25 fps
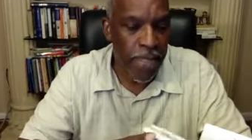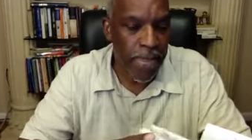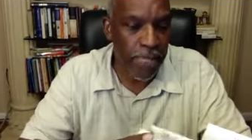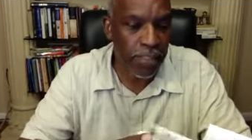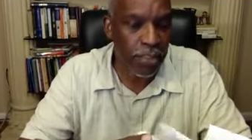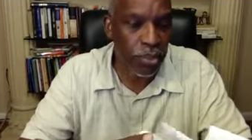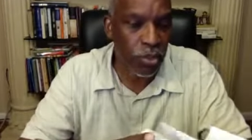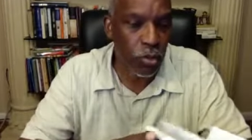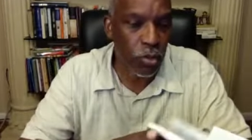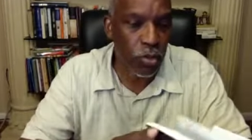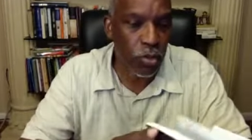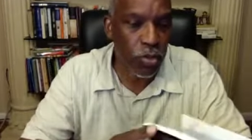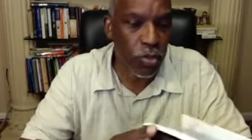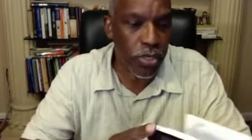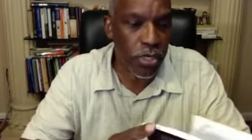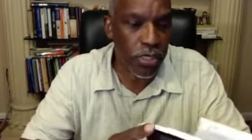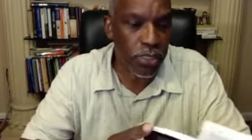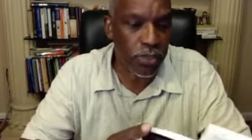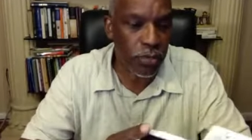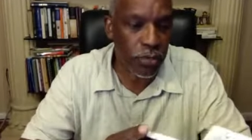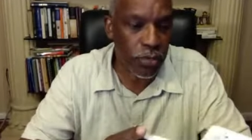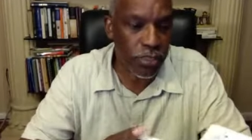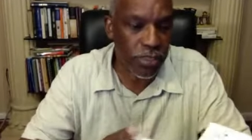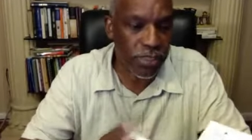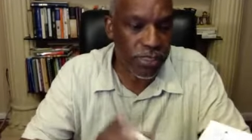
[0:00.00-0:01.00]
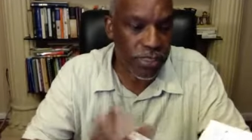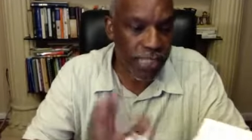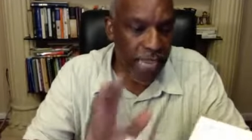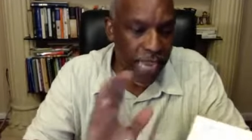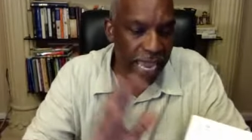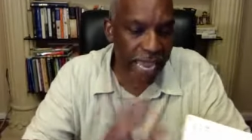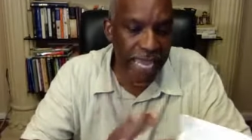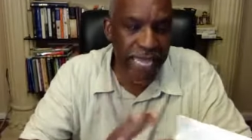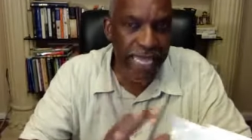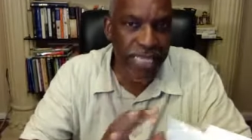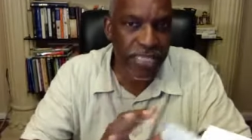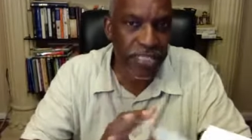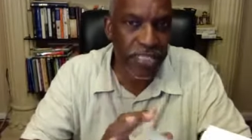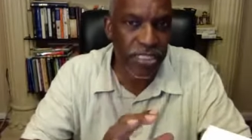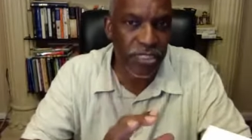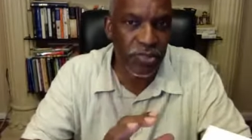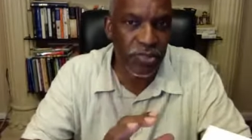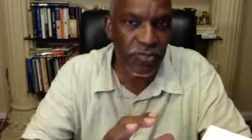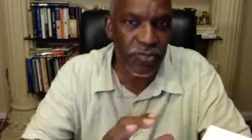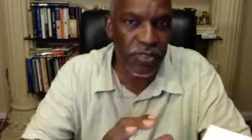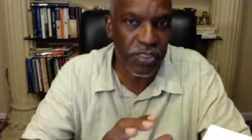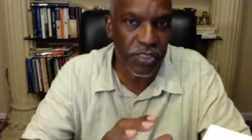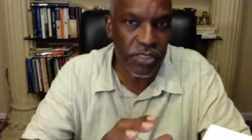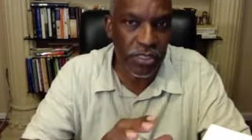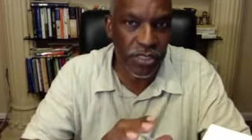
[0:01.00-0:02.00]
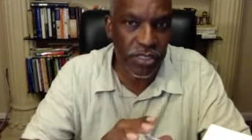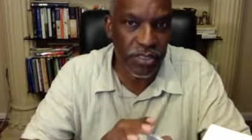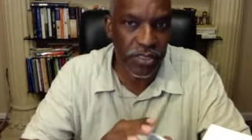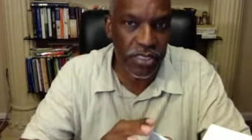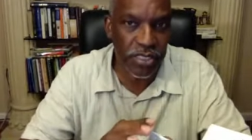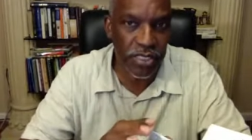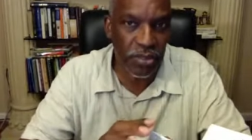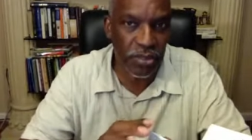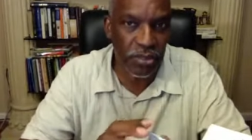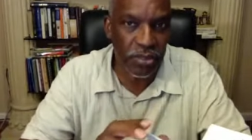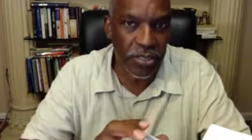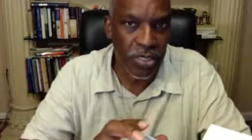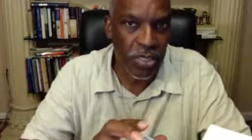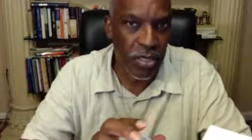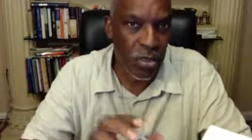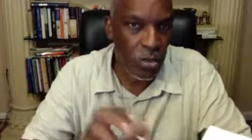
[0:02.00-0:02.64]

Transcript: And so we're we're taking this material,